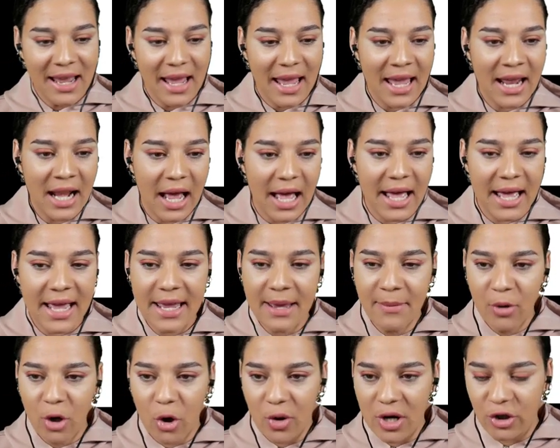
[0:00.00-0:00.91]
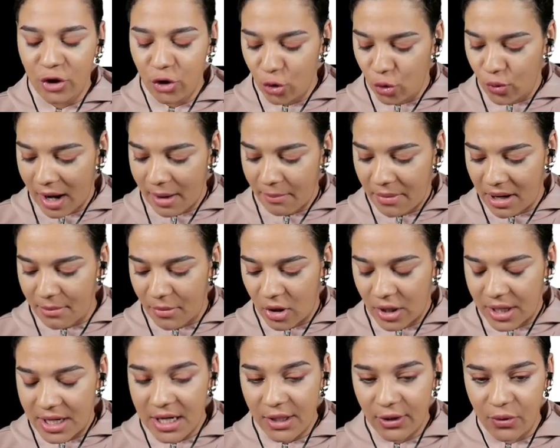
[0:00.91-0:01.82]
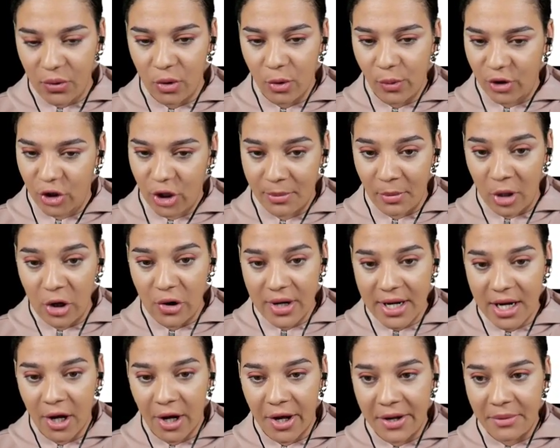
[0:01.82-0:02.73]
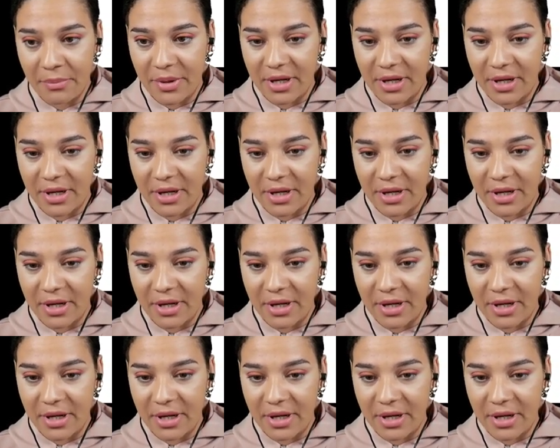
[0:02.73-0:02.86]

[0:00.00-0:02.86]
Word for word: And I am going to grab my marquee tool, which I'm already on,